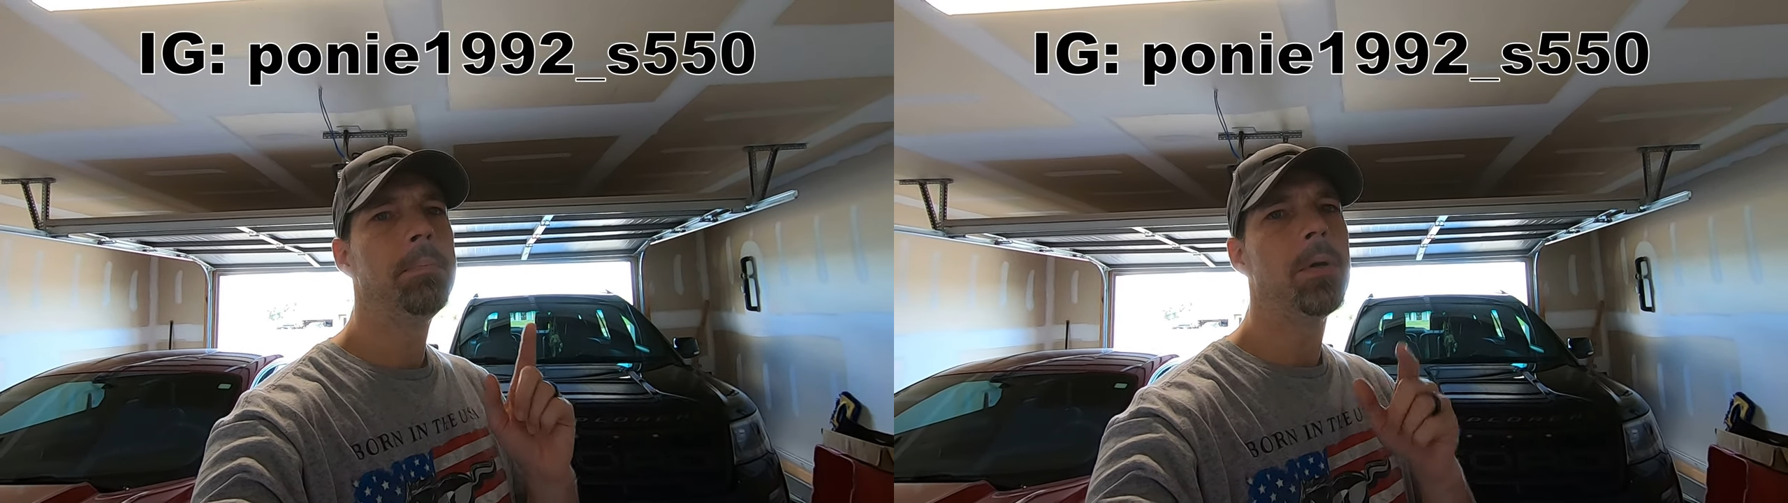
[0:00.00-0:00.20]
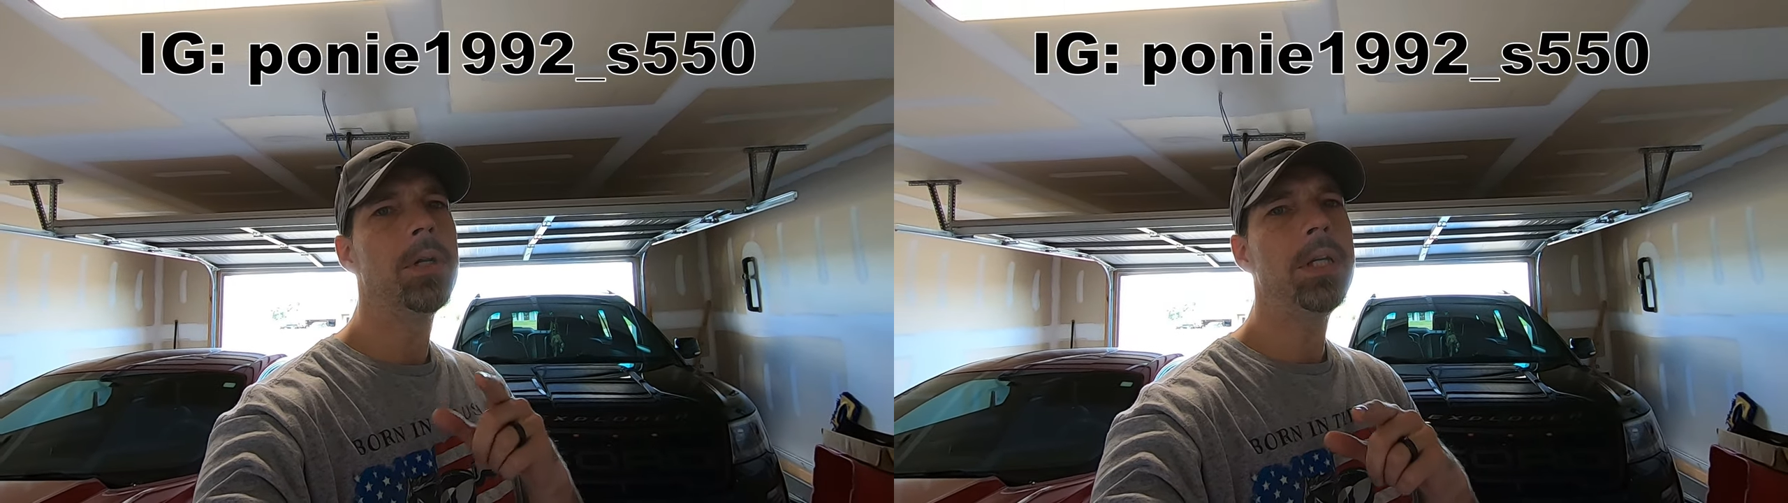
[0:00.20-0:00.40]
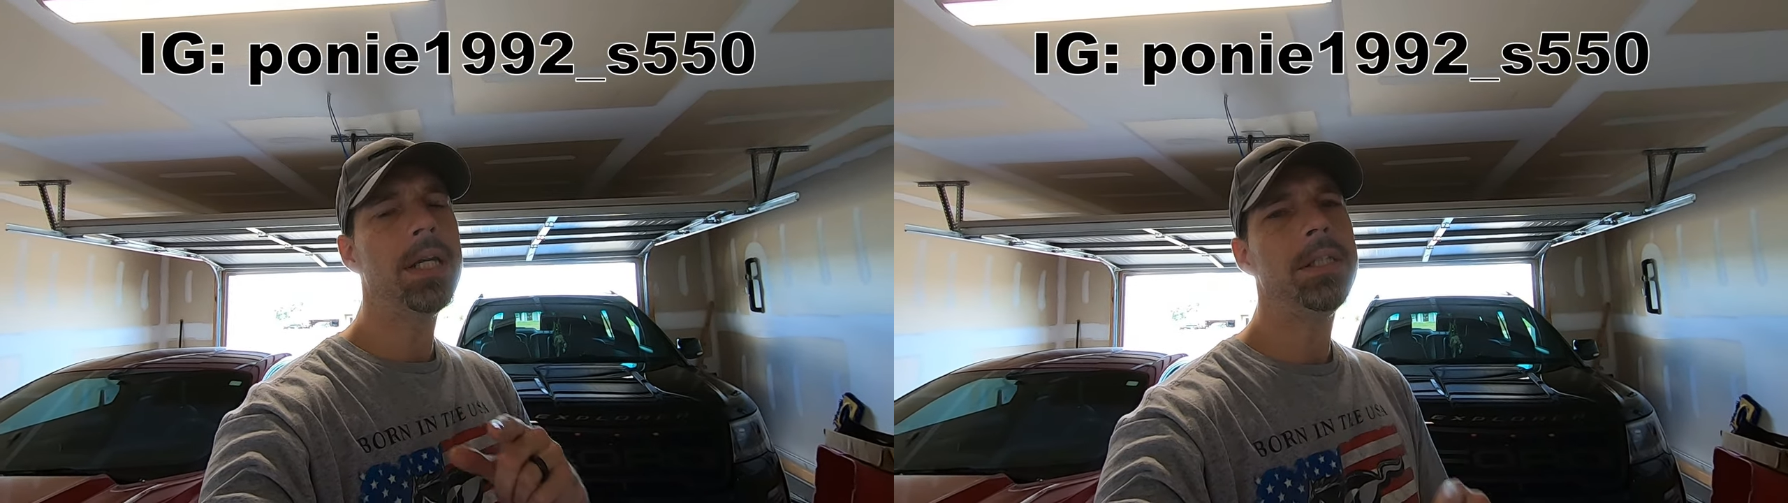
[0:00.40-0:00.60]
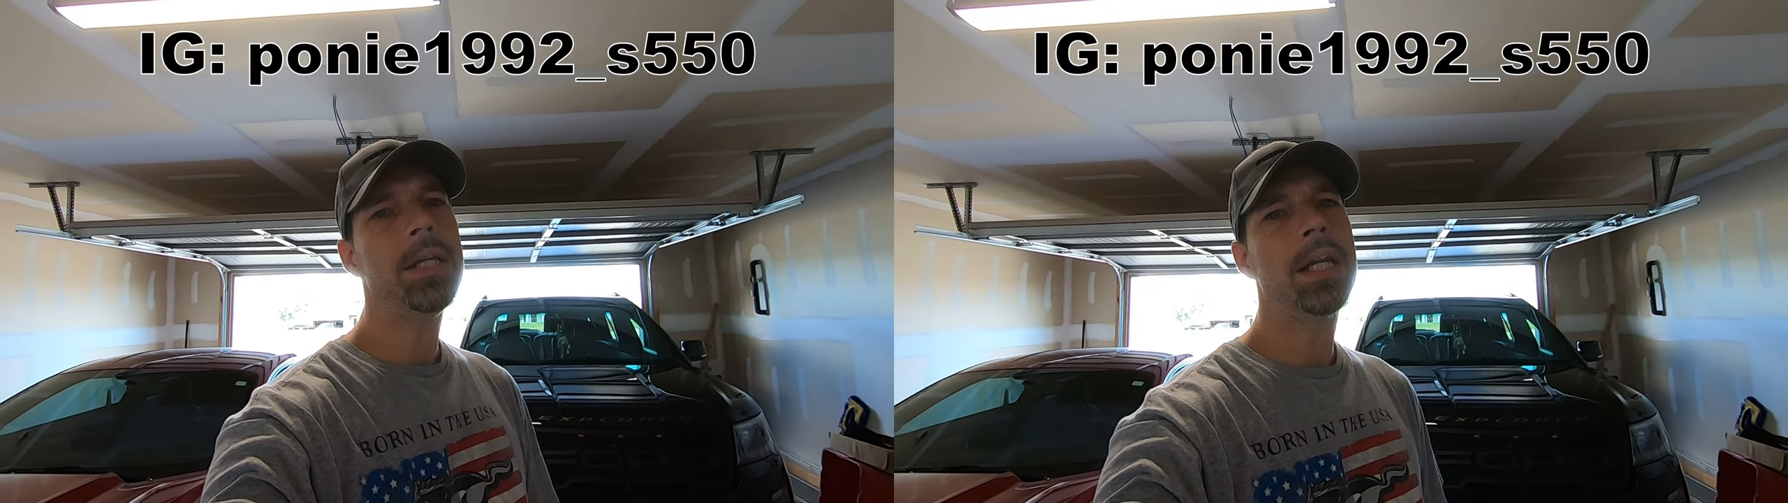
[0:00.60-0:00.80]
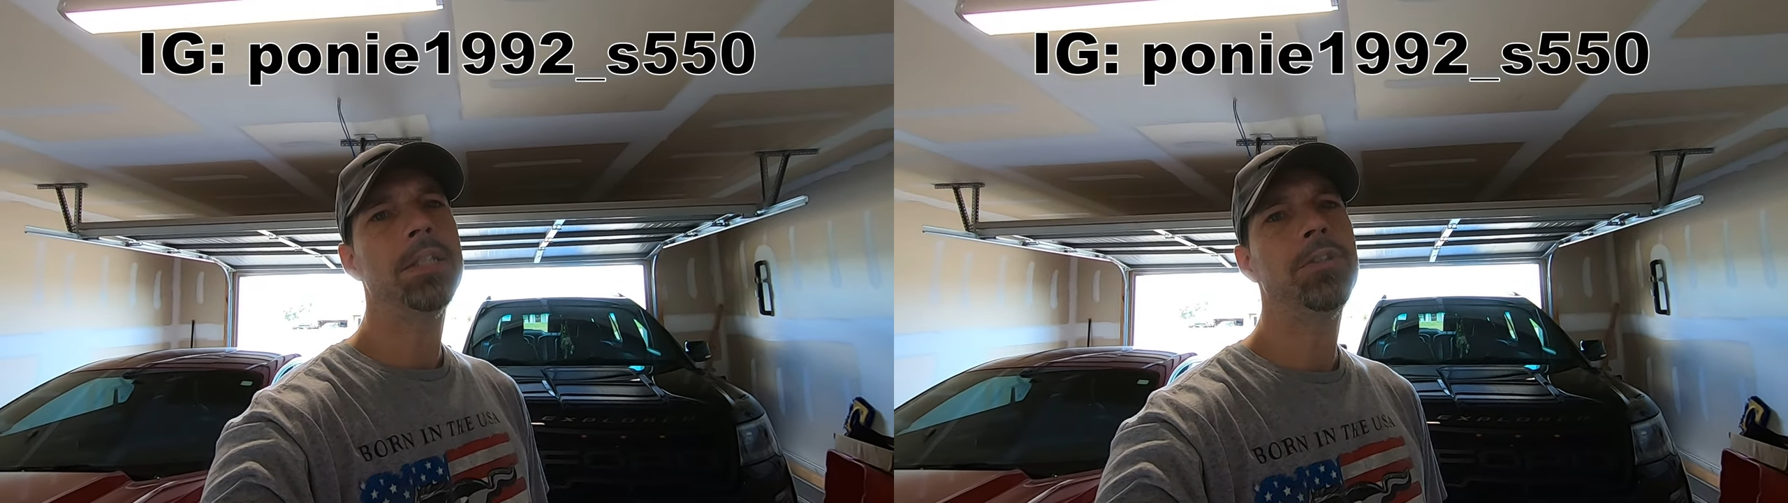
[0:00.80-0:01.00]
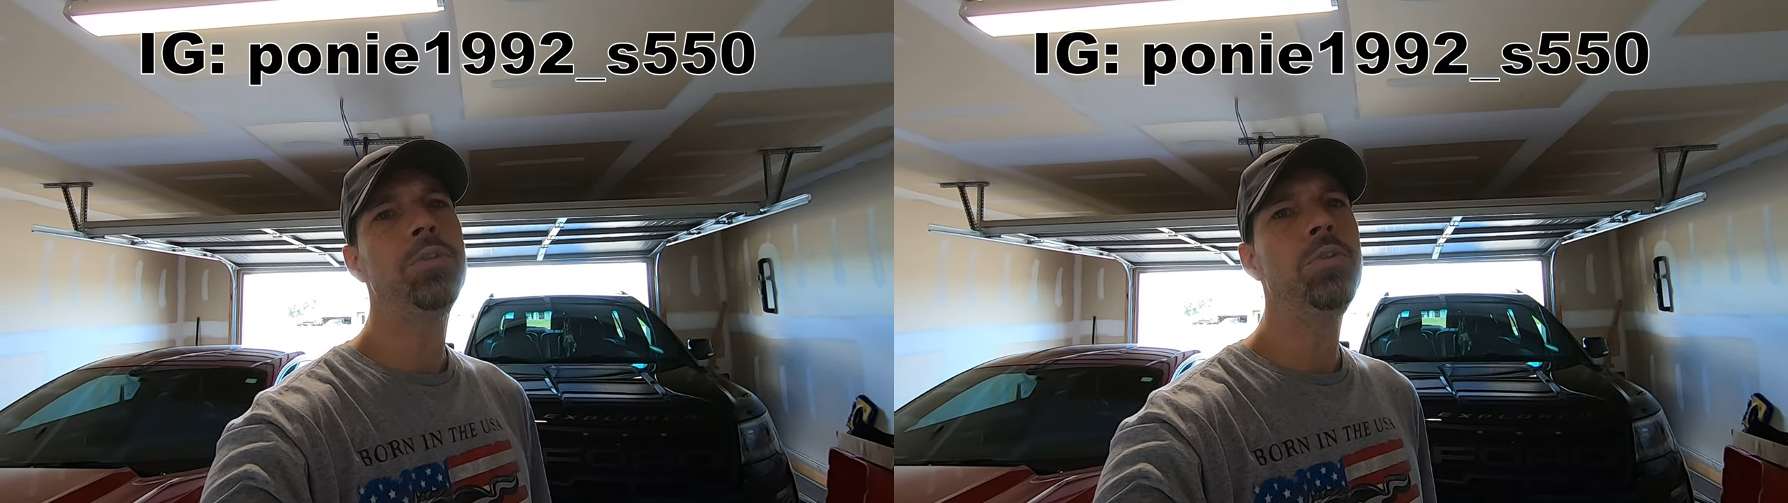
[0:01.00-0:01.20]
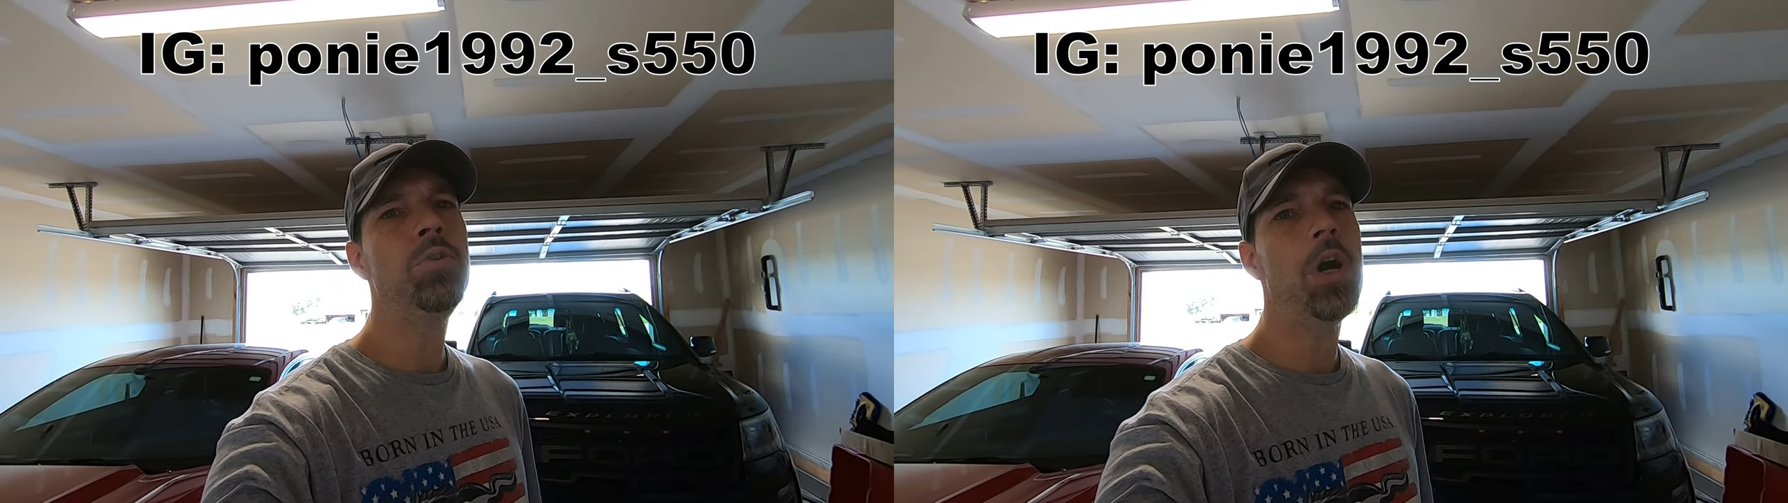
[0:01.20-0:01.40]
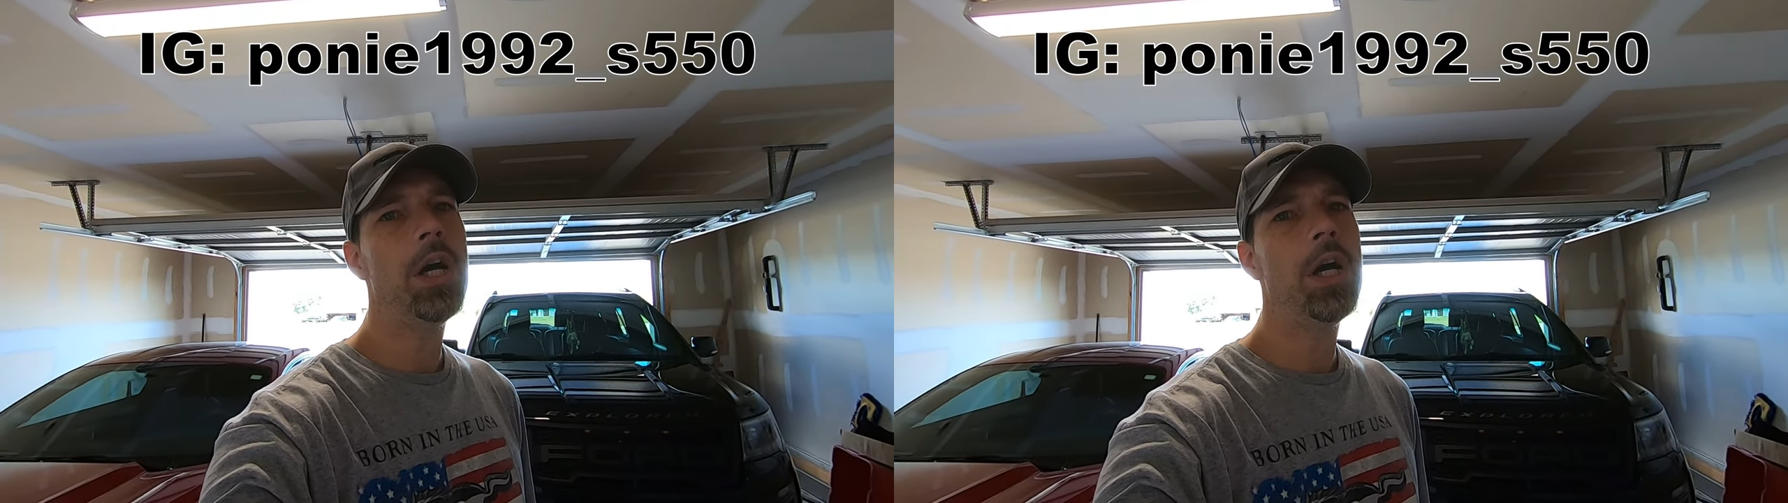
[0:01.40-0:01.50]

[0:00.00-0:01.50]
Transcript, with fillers: ponie1992